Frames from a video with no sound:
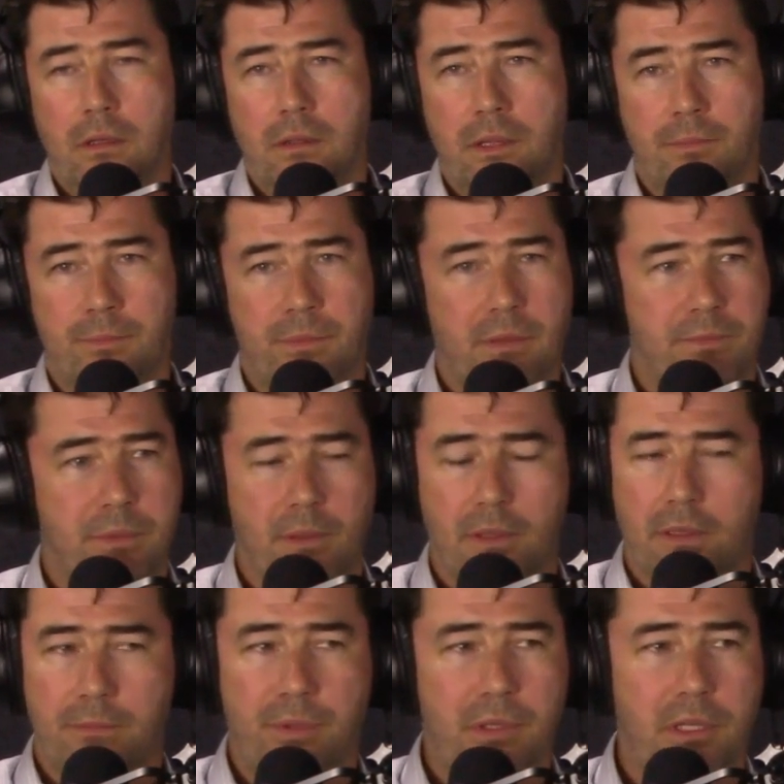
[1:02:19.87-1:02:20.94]
the, the
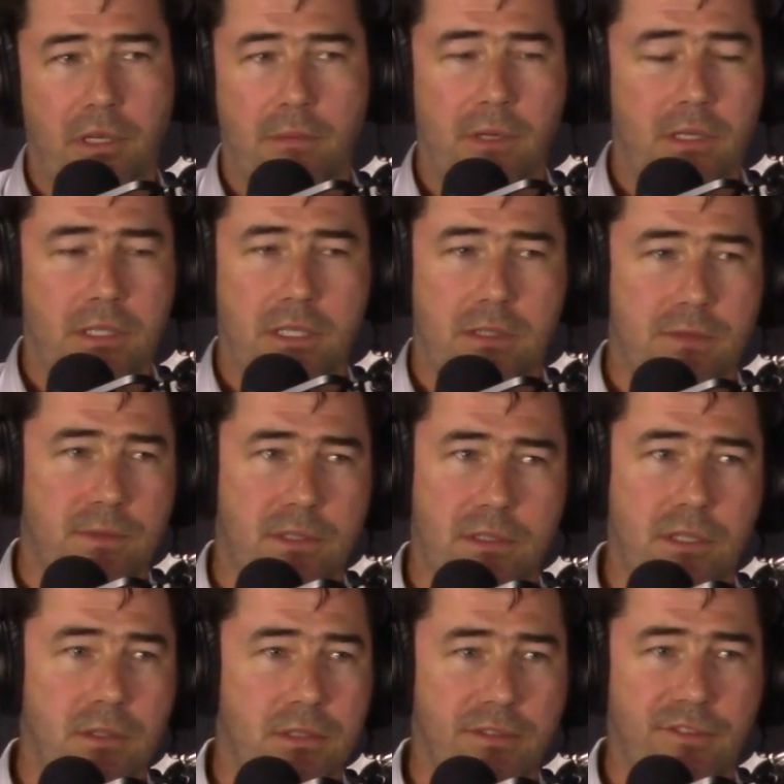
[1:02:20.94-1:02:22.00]
procurement just was
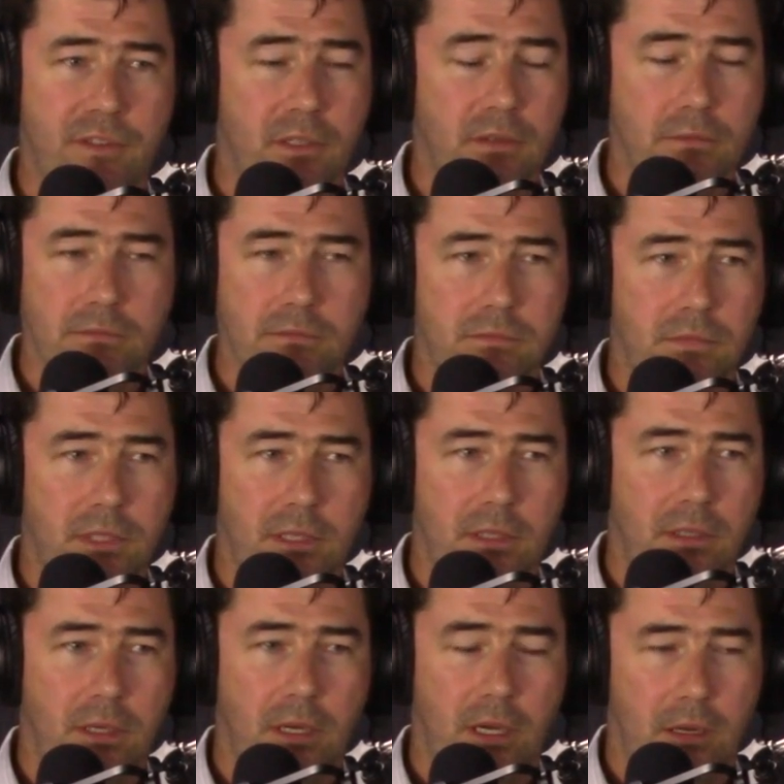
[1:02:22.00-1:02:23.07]
too difficult,
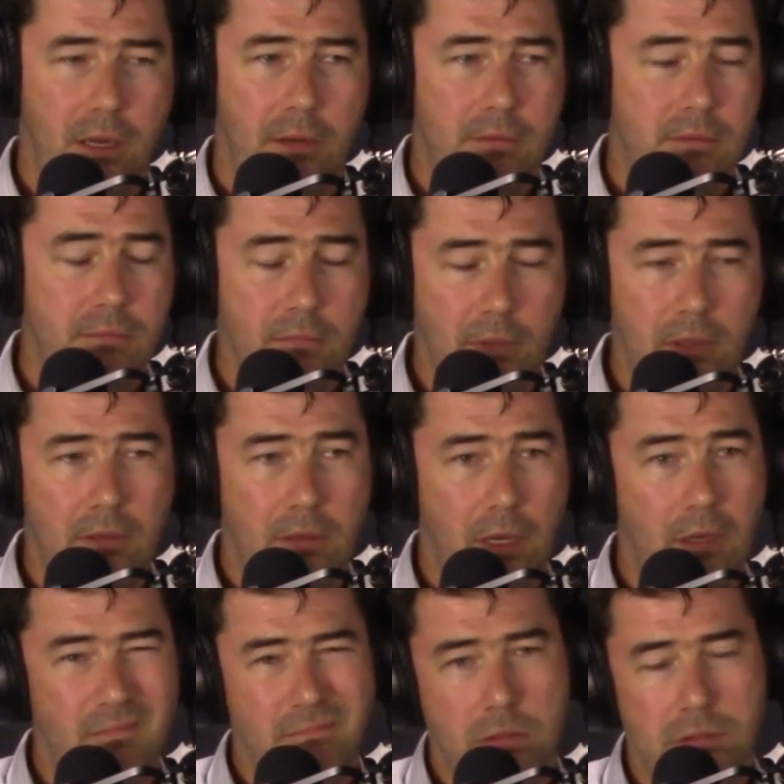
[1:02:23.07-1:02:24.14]
and
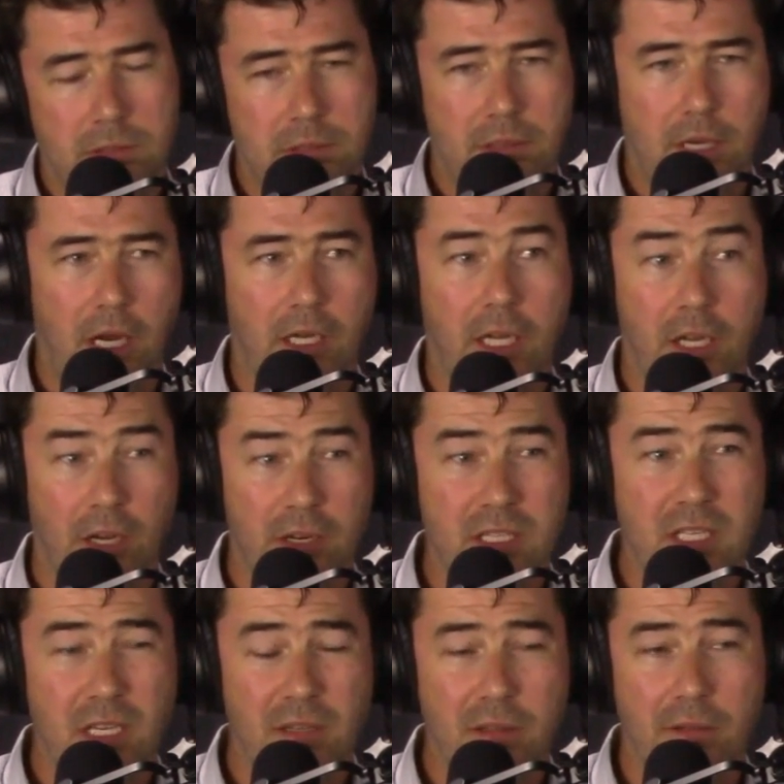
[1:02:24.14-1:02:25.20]
I, I, can kind of
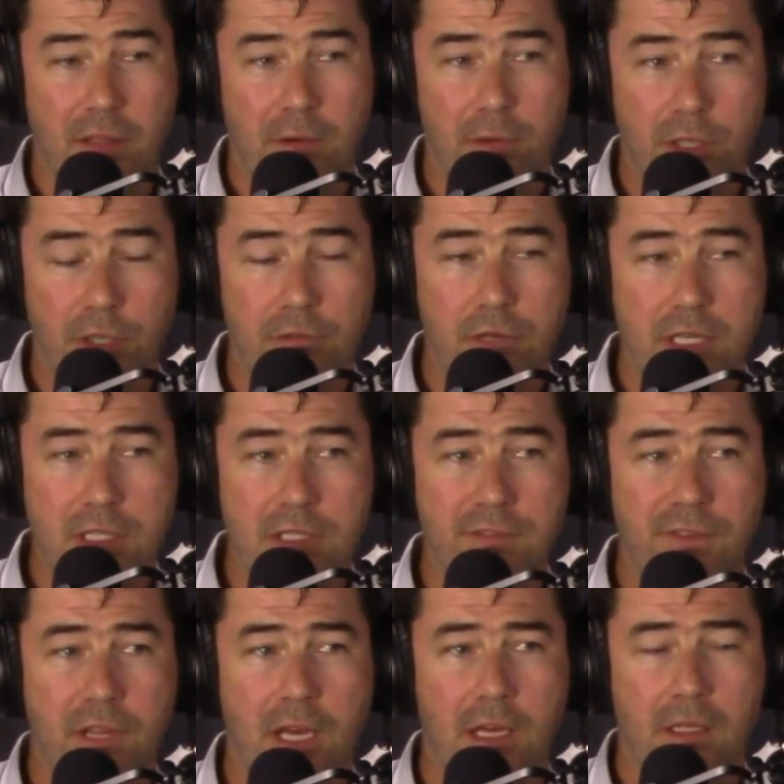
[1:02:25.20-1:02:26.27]
see there were good reasons
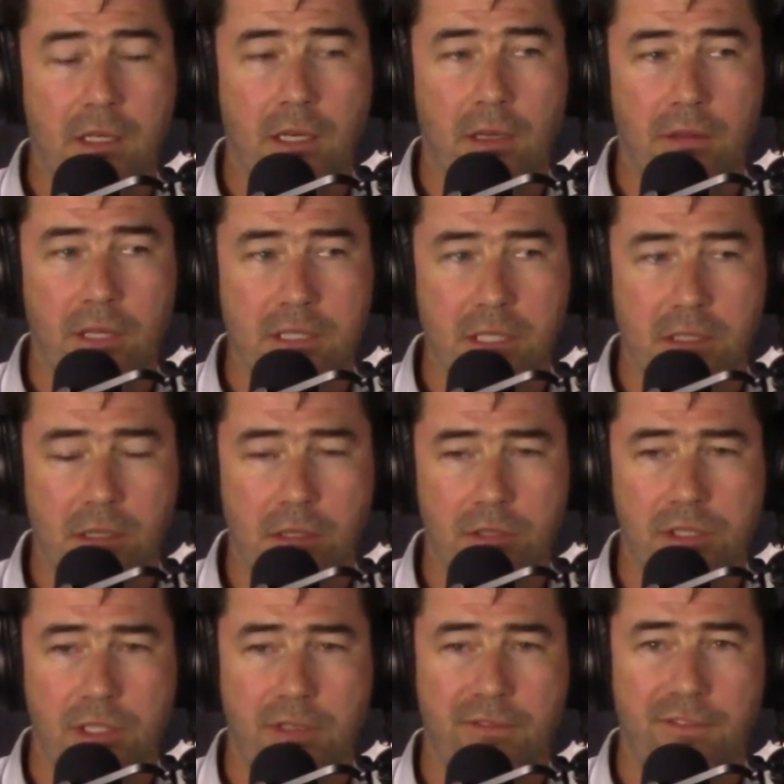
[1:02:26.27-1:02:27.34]
for that. You know, there's a
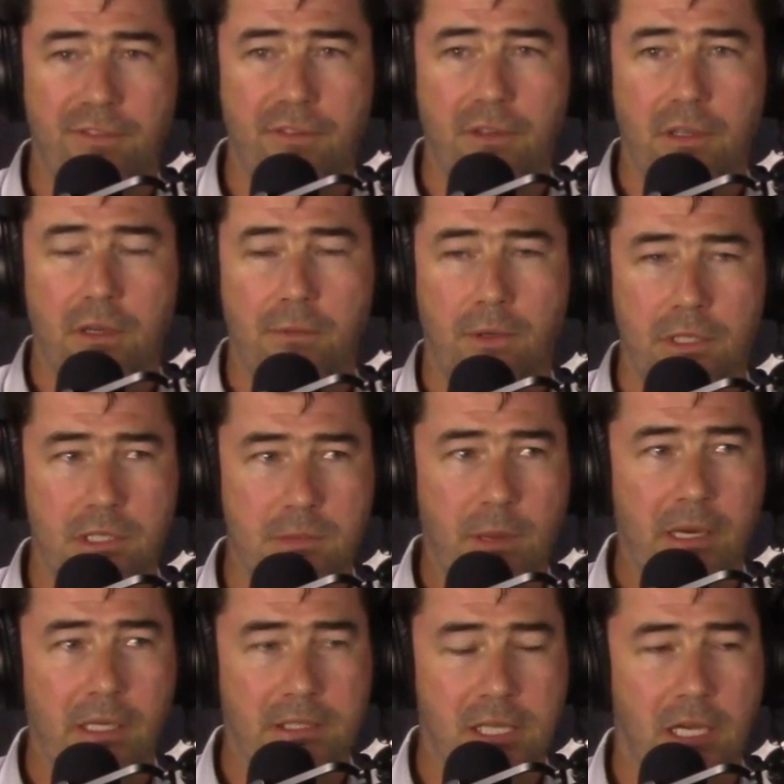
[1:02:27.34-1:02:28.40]
lot of when you're
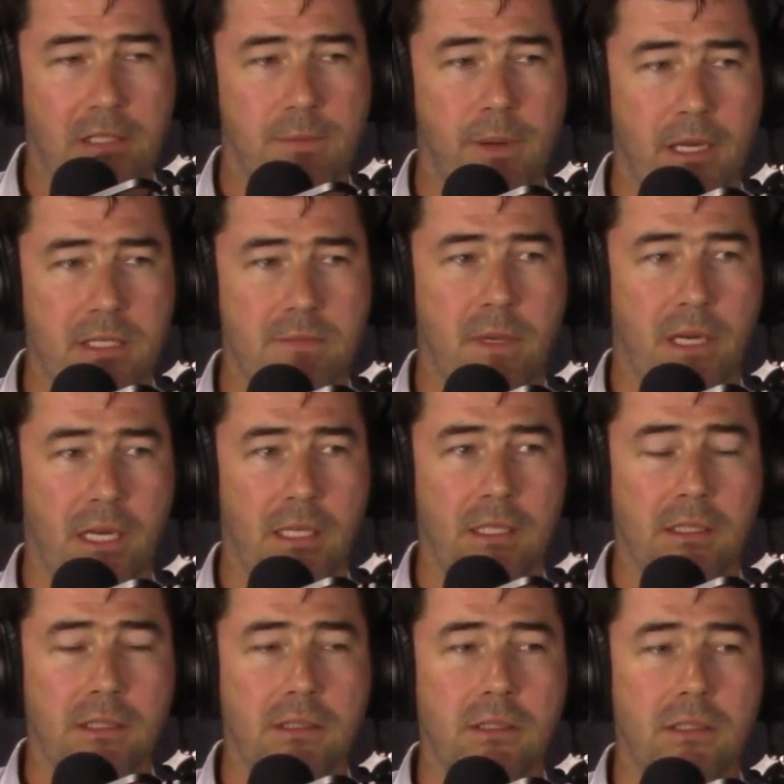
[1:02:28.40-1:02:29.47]
spending taxpayers' money,